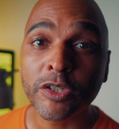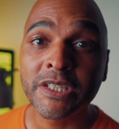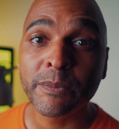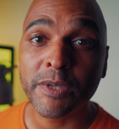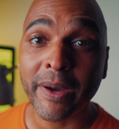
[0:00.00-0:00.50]

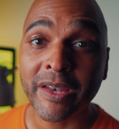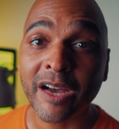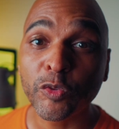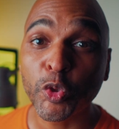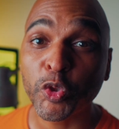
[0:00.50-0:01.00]
tips about how
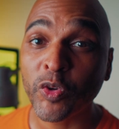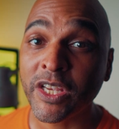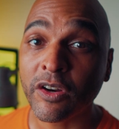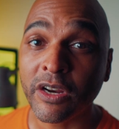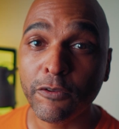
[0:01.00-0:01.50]
to shrink
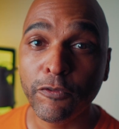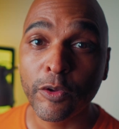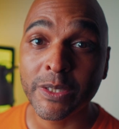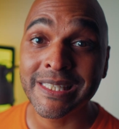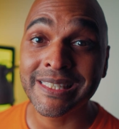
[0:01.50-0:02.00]
your
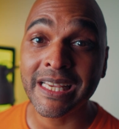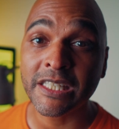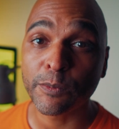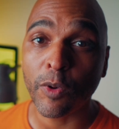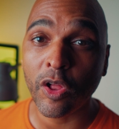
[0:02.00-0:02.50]
influence, stay
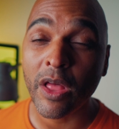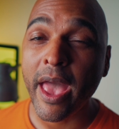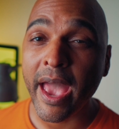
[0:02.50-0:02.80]
small,